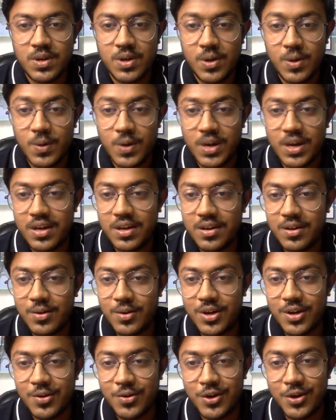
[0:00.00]
Okay.
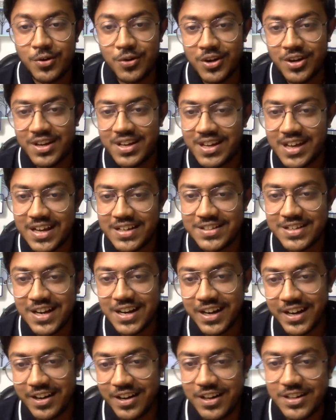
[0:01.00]
I
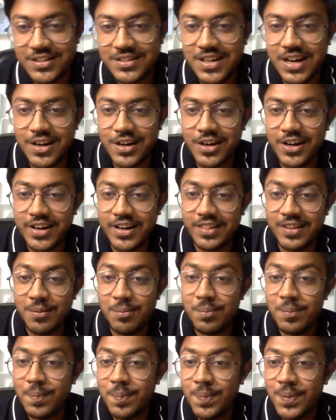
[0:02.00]
started getting them.
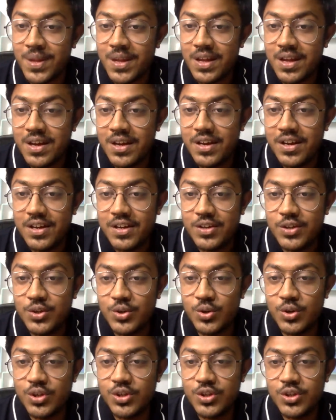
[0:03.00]

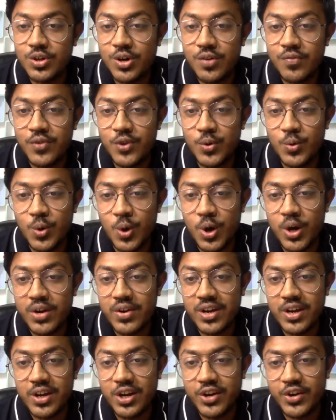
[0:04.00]
Your view on
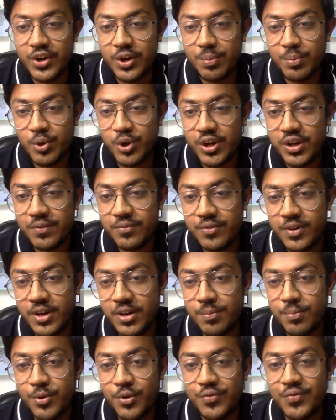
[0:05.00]
regulatory reporting
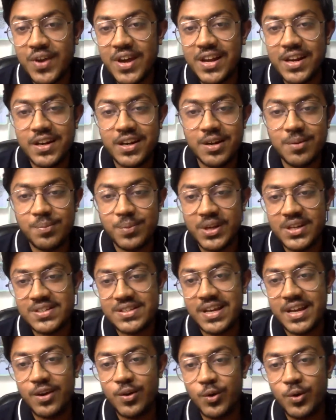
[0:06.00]
profile in companies
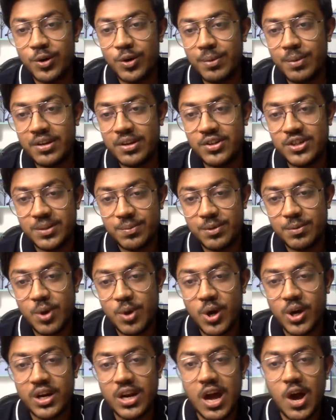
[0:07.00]
like Goldman, JP
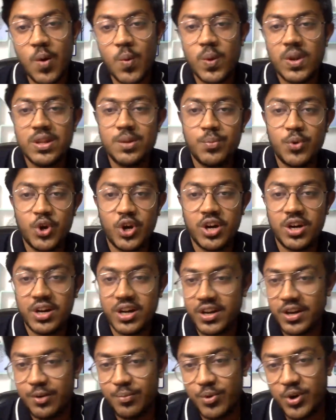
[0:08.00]
Morgan, how will the
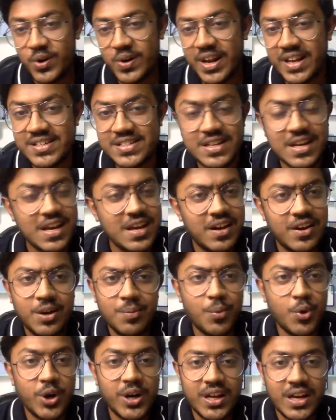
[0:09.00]
career progress?
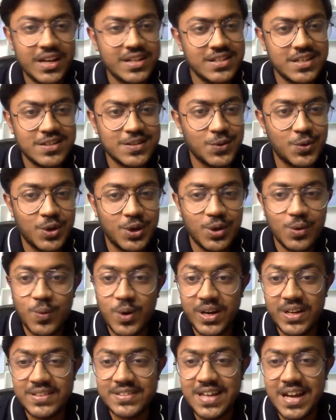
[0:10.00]
Reporting, I just told you
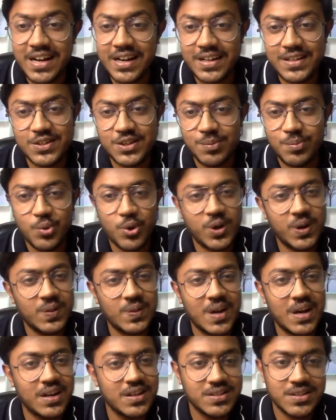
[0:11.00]
what exactly is reporting.
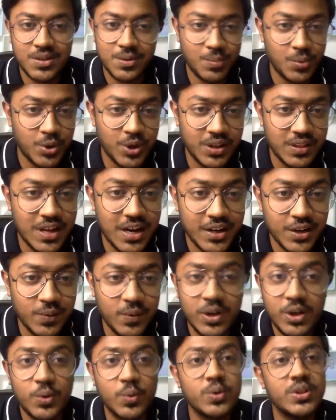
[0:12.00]
That is the reporting that you
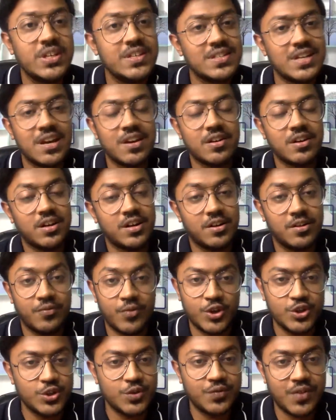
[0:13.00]
will do. These are
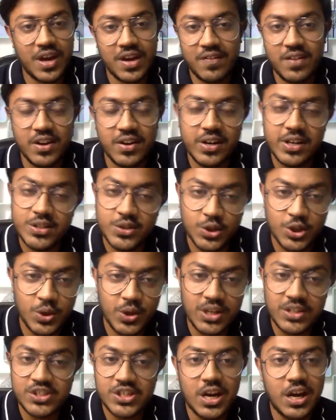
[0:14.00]
Fortune 500, so you
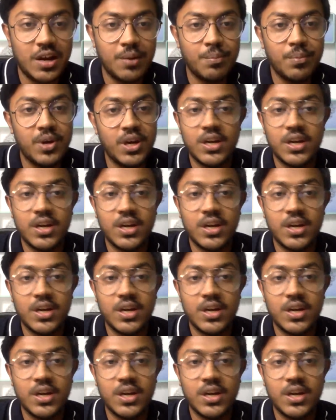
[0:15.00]
can juggle